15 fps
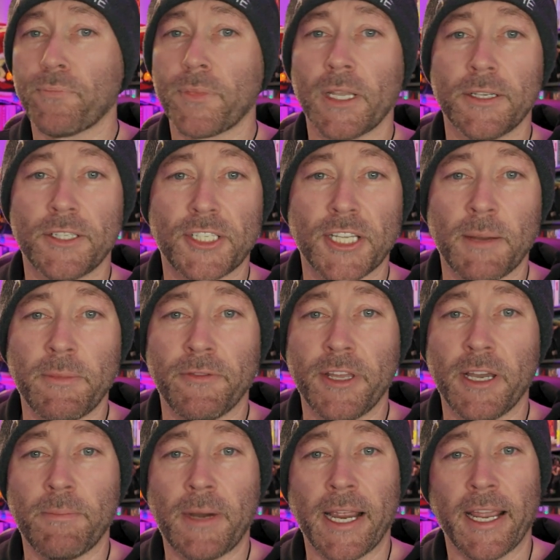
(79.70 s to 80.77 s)
Some of
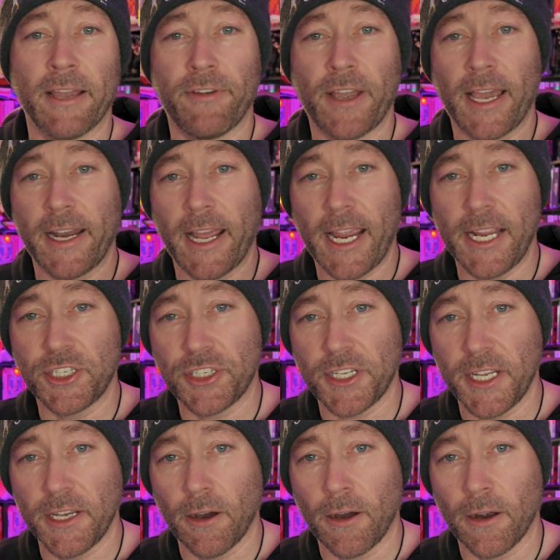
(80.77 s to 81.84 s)
them might have had
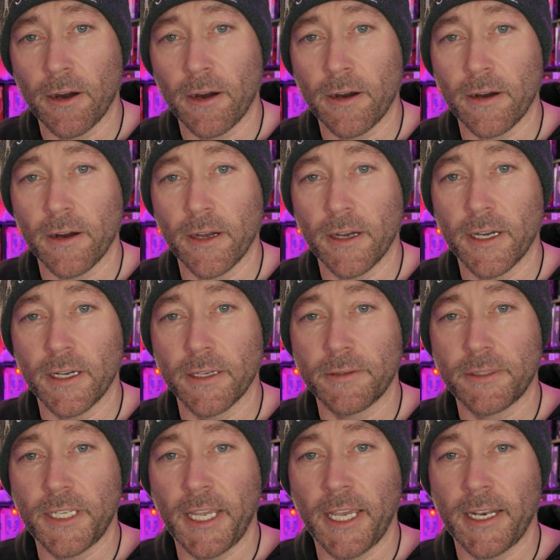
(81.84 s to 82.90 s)
HDR
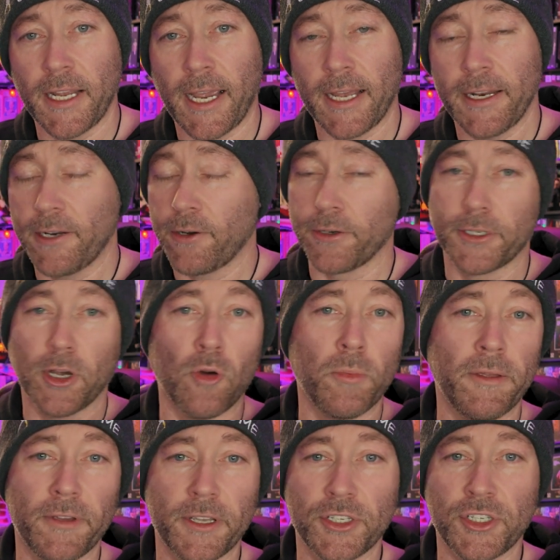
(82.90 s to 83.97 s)
10 added or
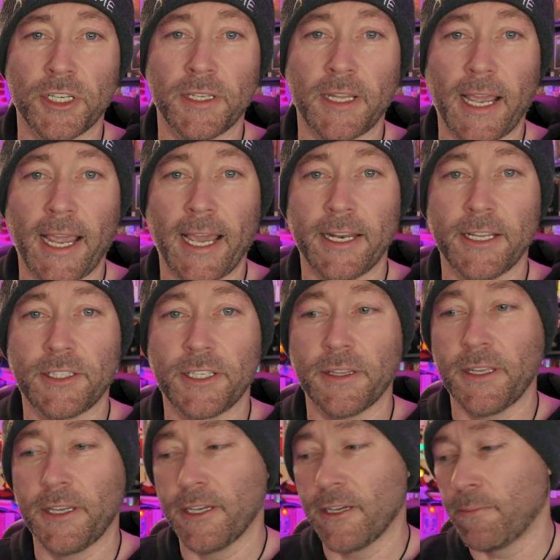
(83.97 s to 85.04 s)
Dolby Vision added to
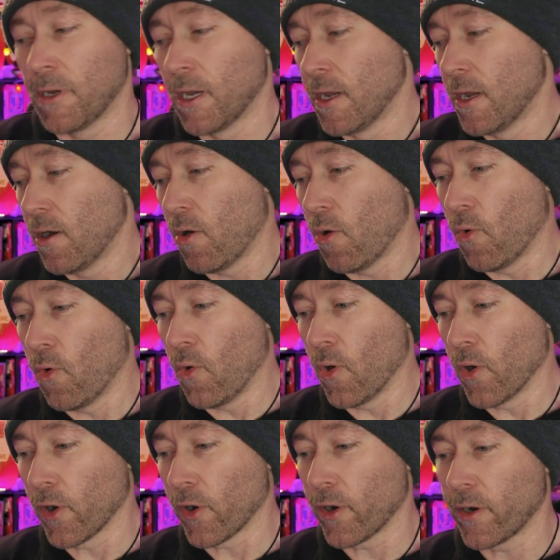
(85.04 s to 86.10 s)
them,
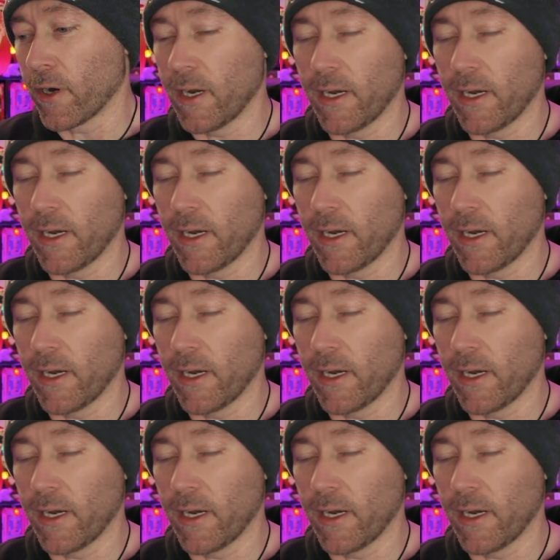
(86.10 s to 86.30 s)
or